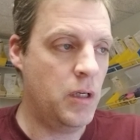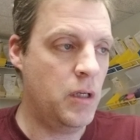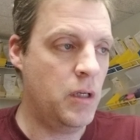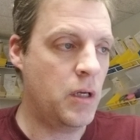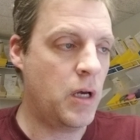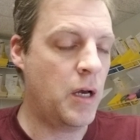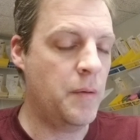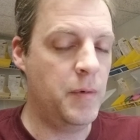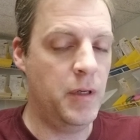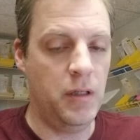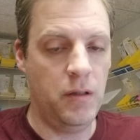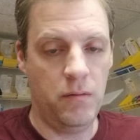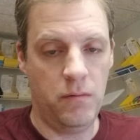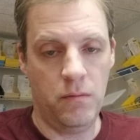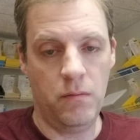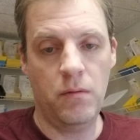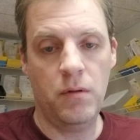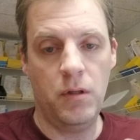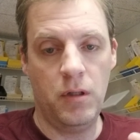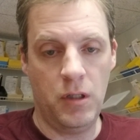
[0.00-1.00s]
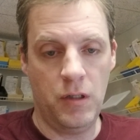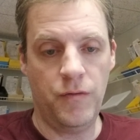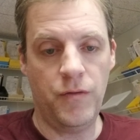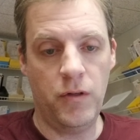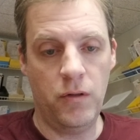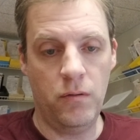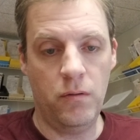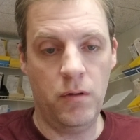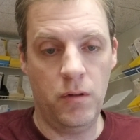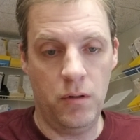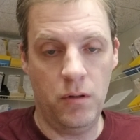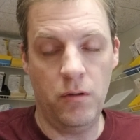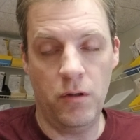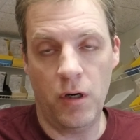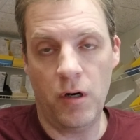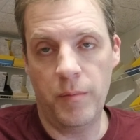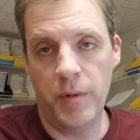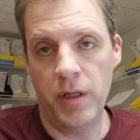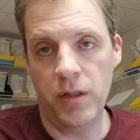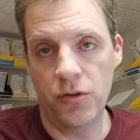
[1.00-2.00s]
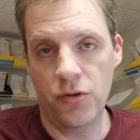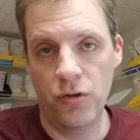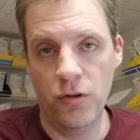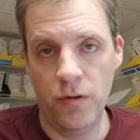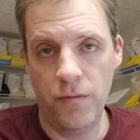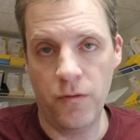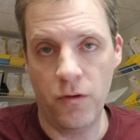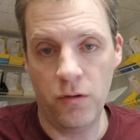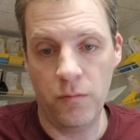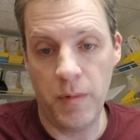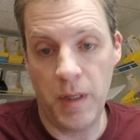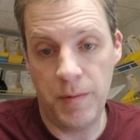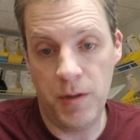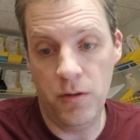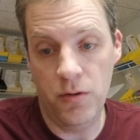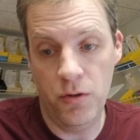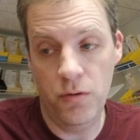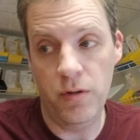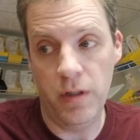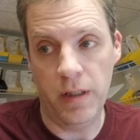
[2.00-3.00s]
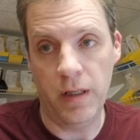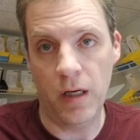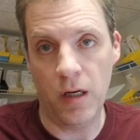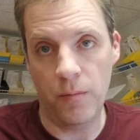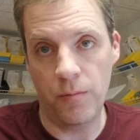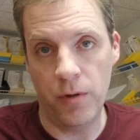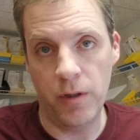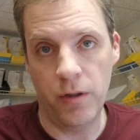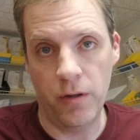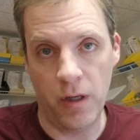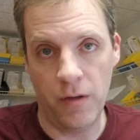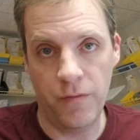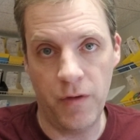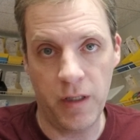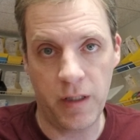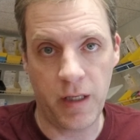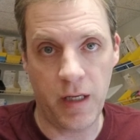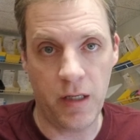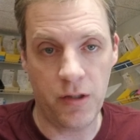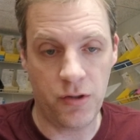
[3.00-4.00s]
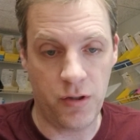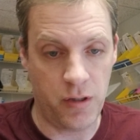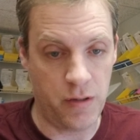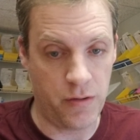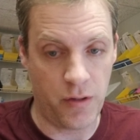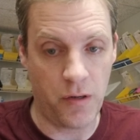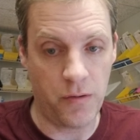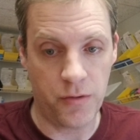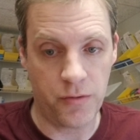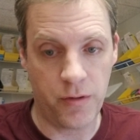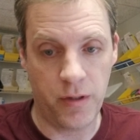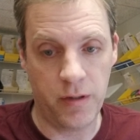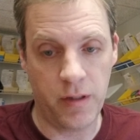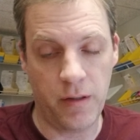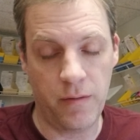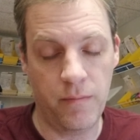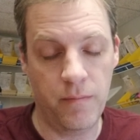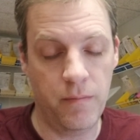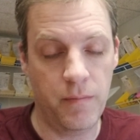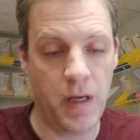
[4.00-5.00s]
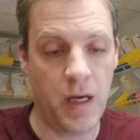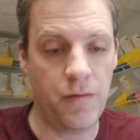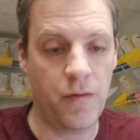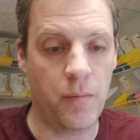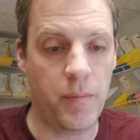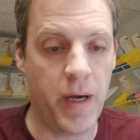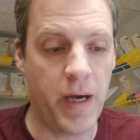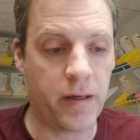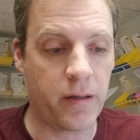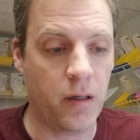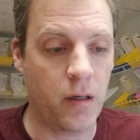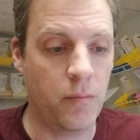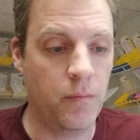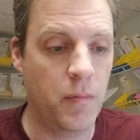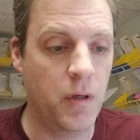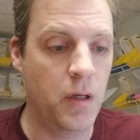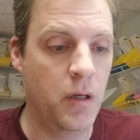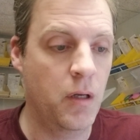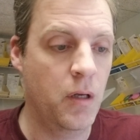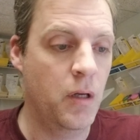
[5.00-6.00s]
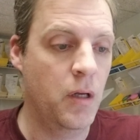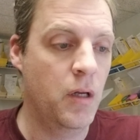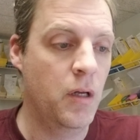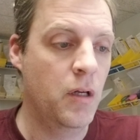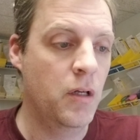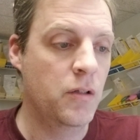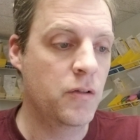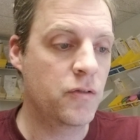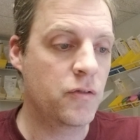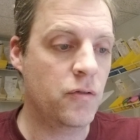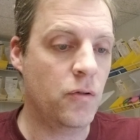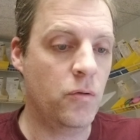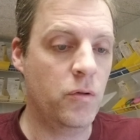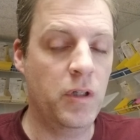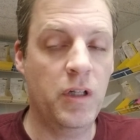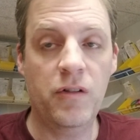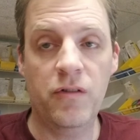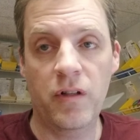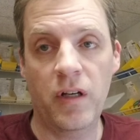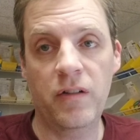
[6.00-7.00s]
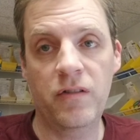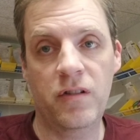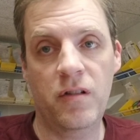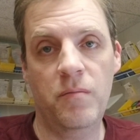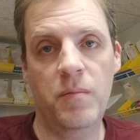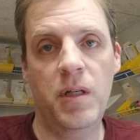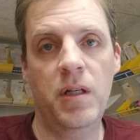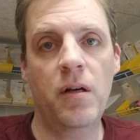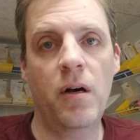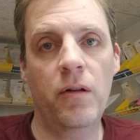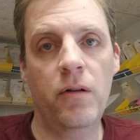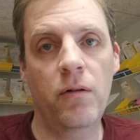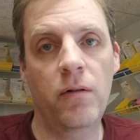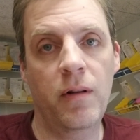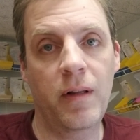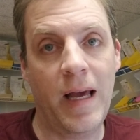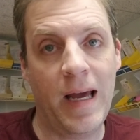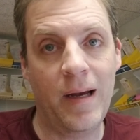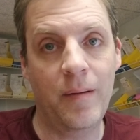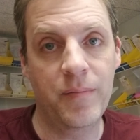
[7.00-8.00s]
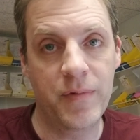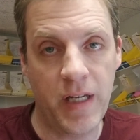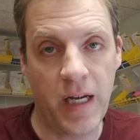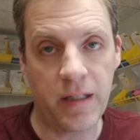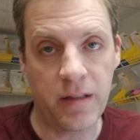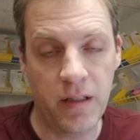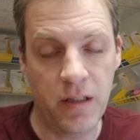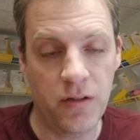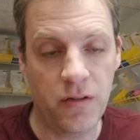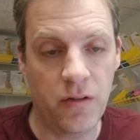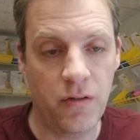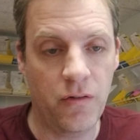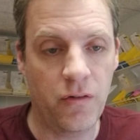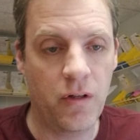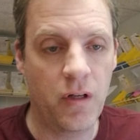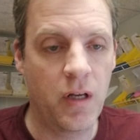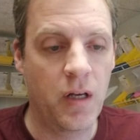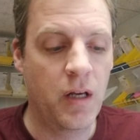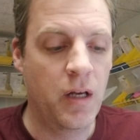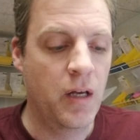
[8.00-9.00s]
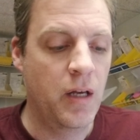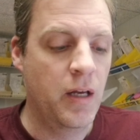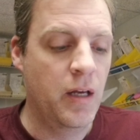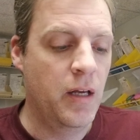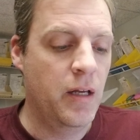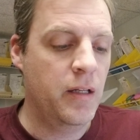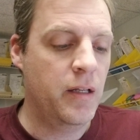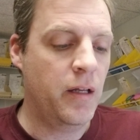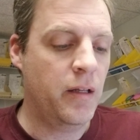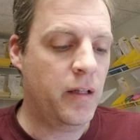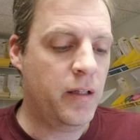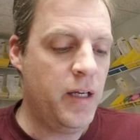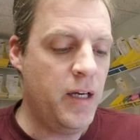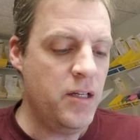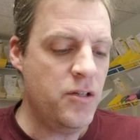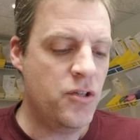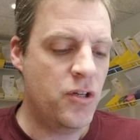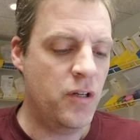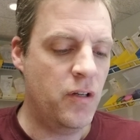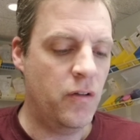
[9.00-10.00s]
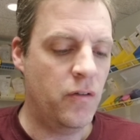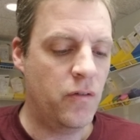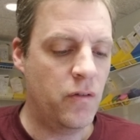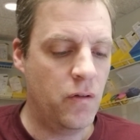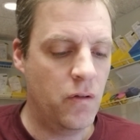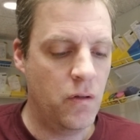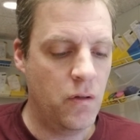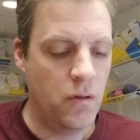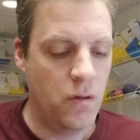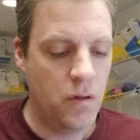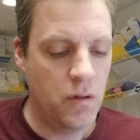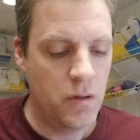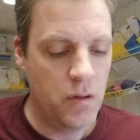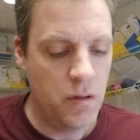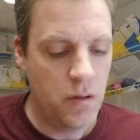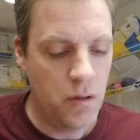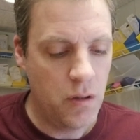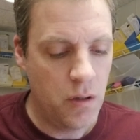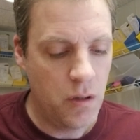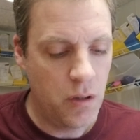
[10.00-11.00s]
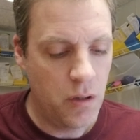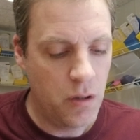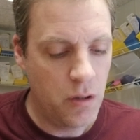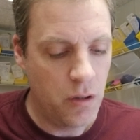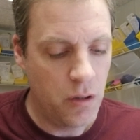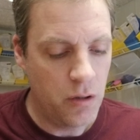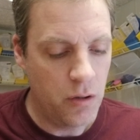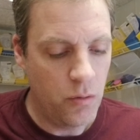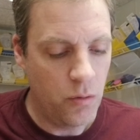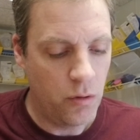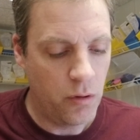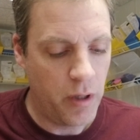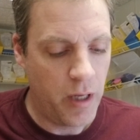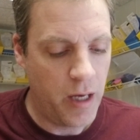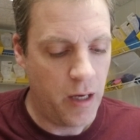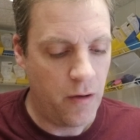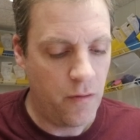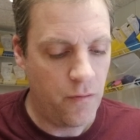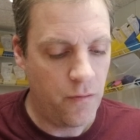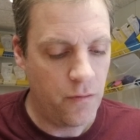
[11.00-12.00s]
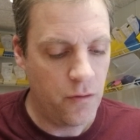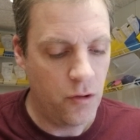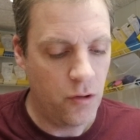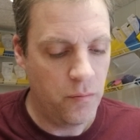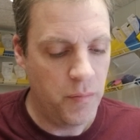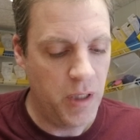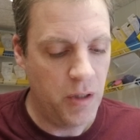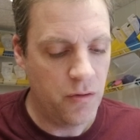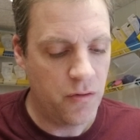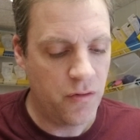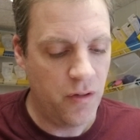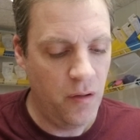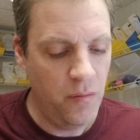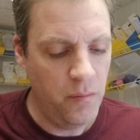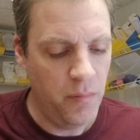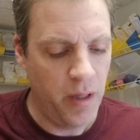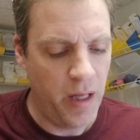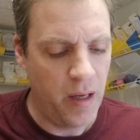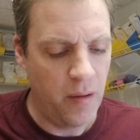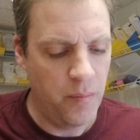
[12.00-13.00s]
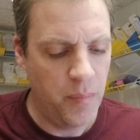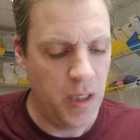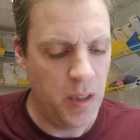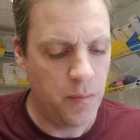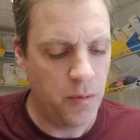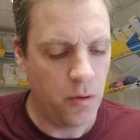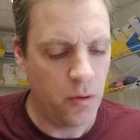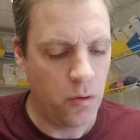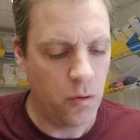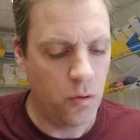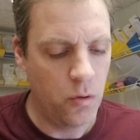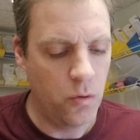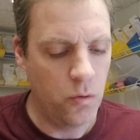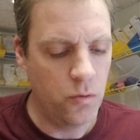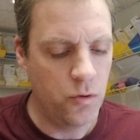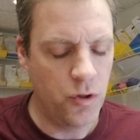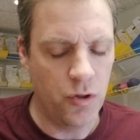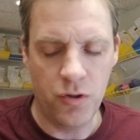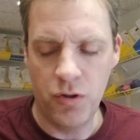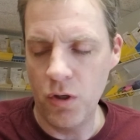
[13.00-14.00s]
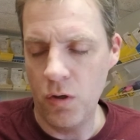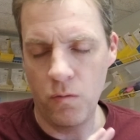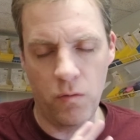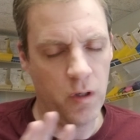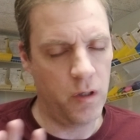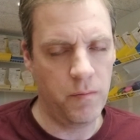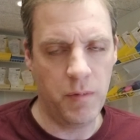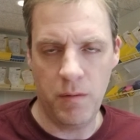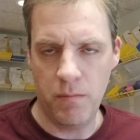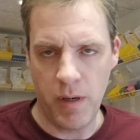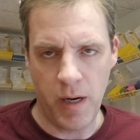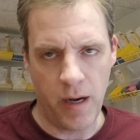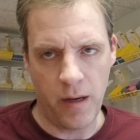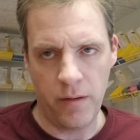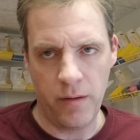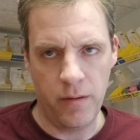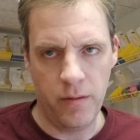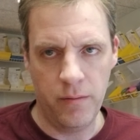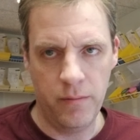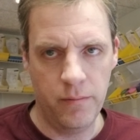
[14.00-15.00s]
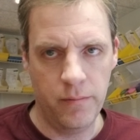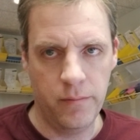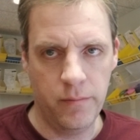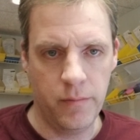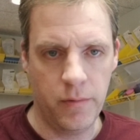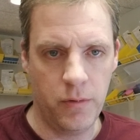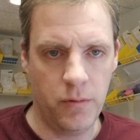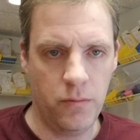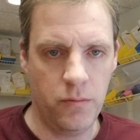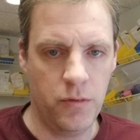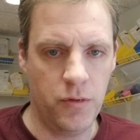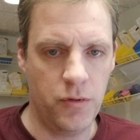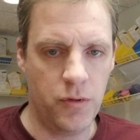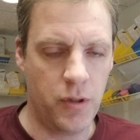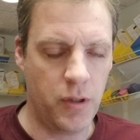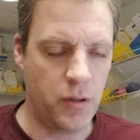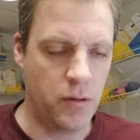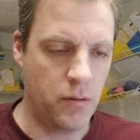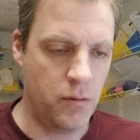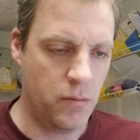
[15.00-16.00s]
I mean, if you are being truthful, maybe you do need help when you're on vacation. It's always great to have a backup. So it is nice to meet other lab technicians. Now the catch is, you'll meet some lab people who just don't want to be bothered. Who are just like,